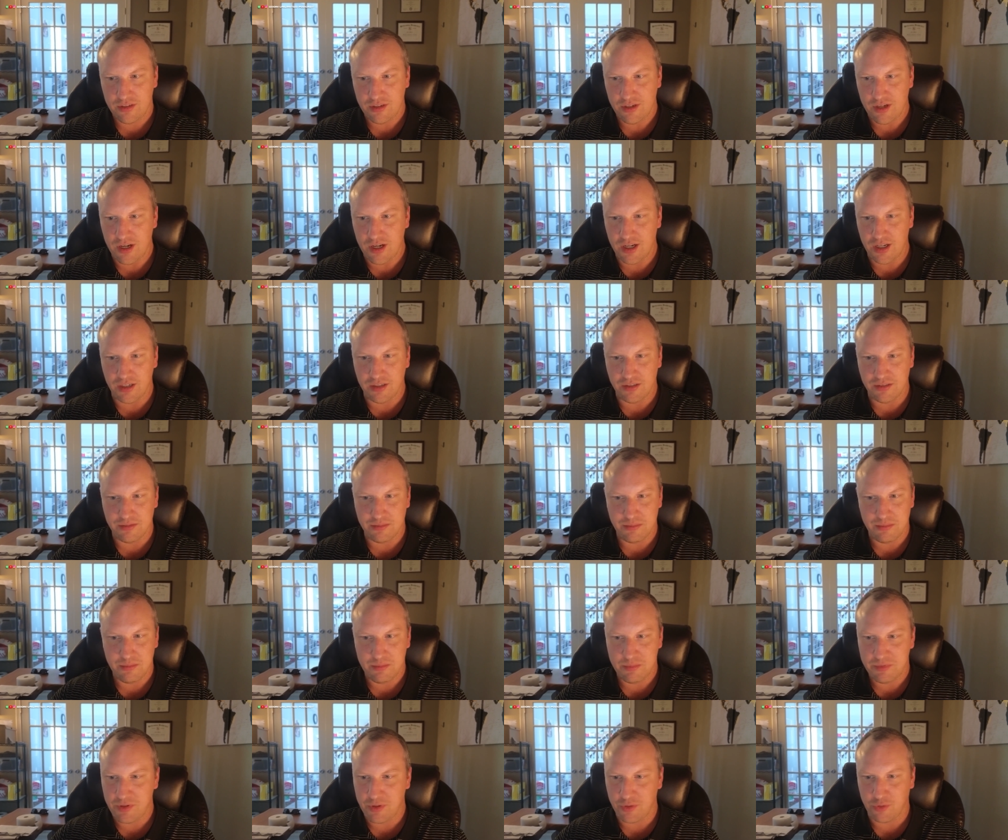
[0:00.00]
on
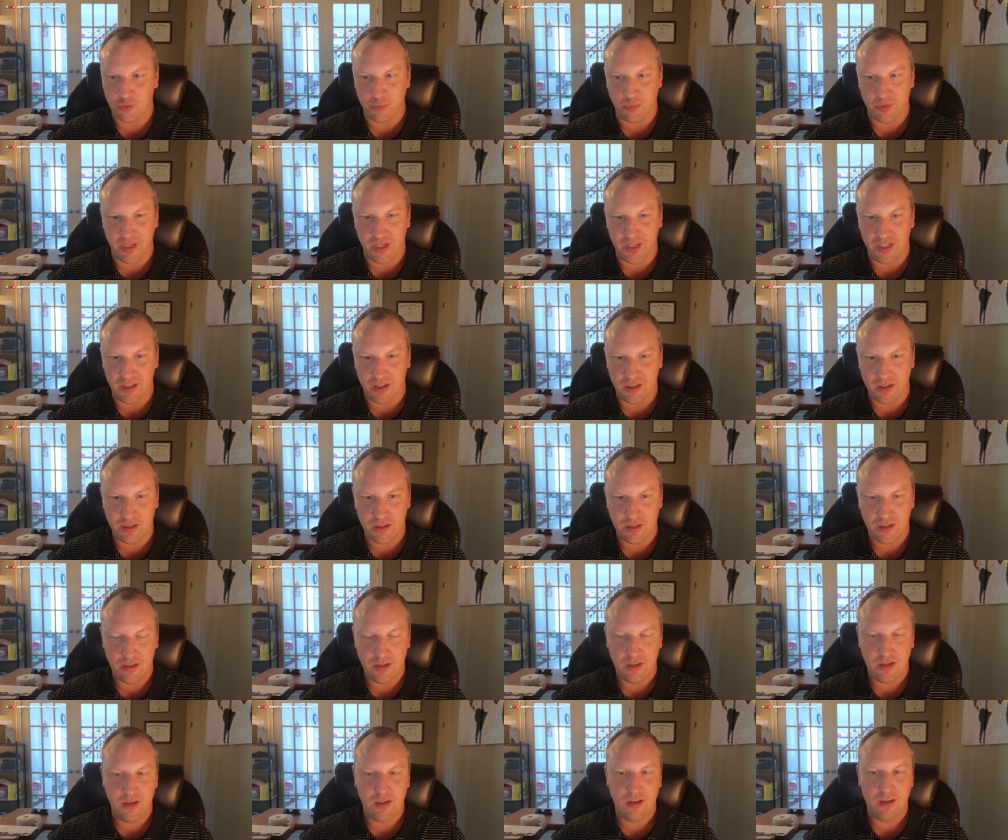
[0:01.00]
social media,
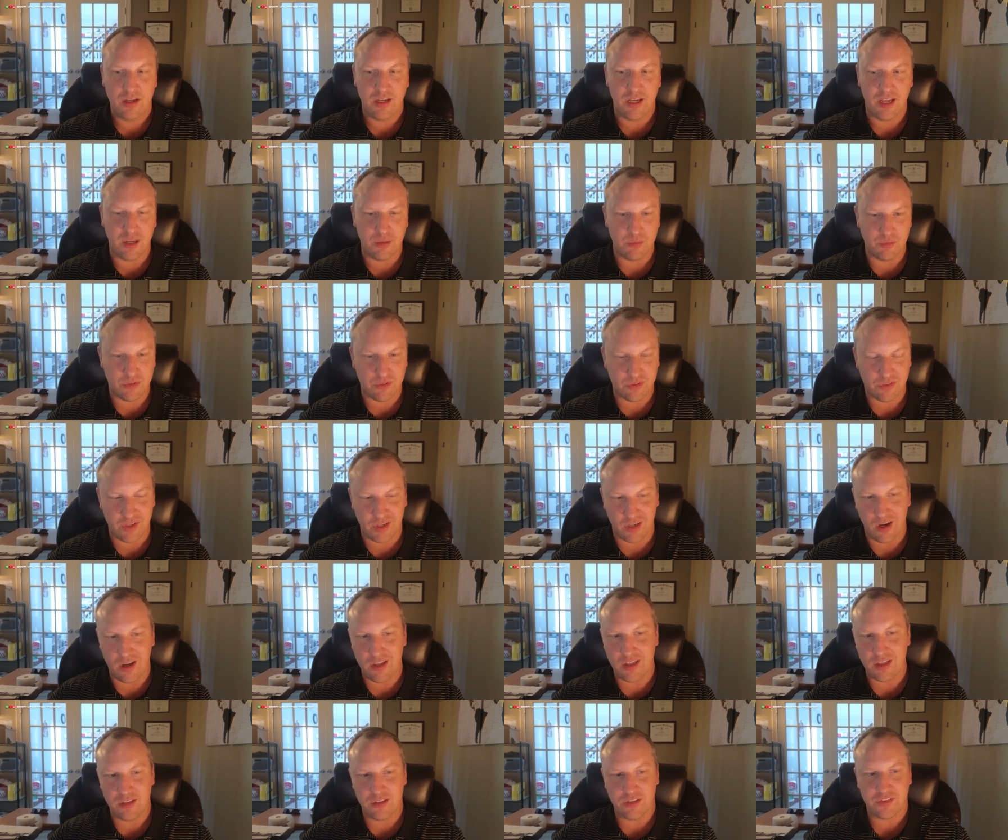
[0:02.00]
and was just like,
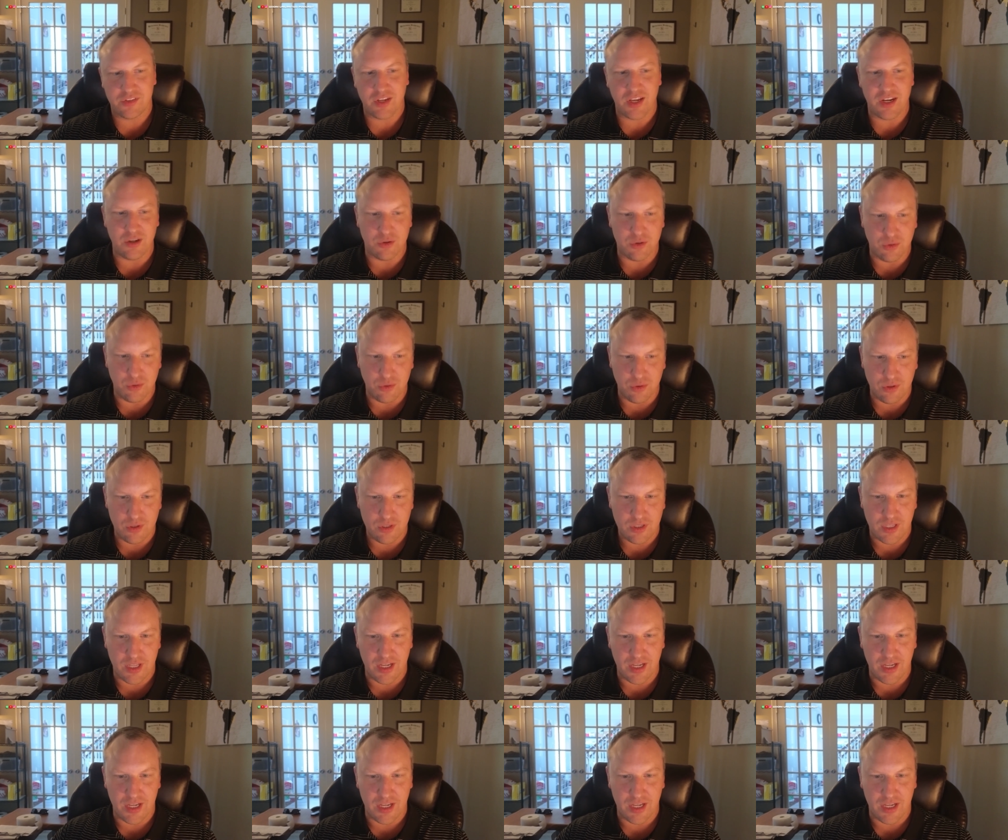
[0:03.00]
oh, that looks kind of cool.